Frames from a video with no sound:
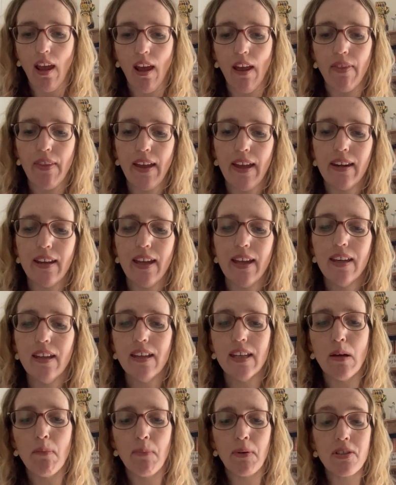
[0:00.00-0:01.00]
Then in at
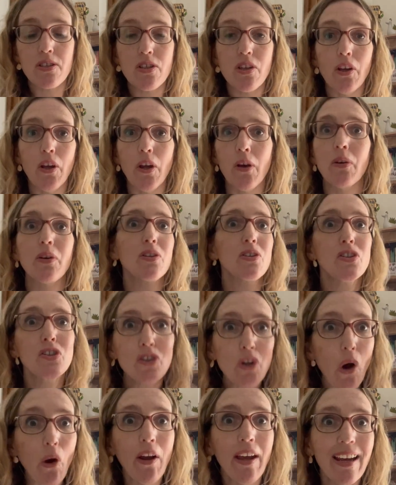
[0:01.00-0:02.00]
number 2,
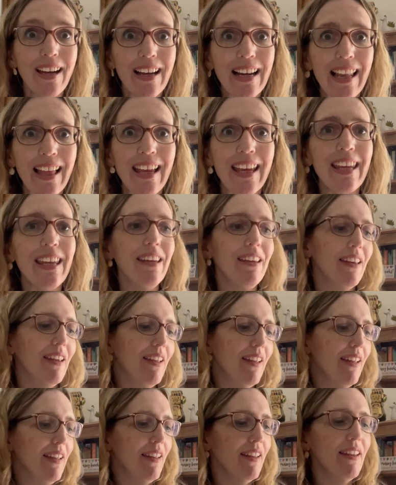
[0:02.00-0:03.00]
shockingly,
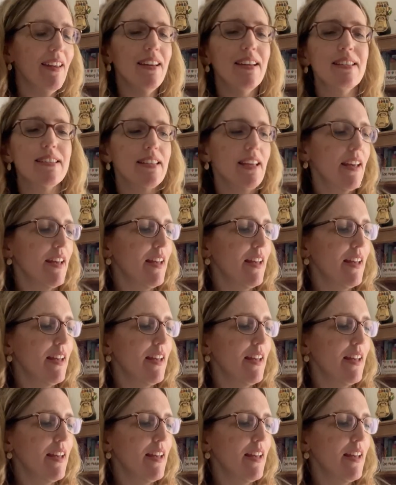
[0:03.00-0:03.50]
is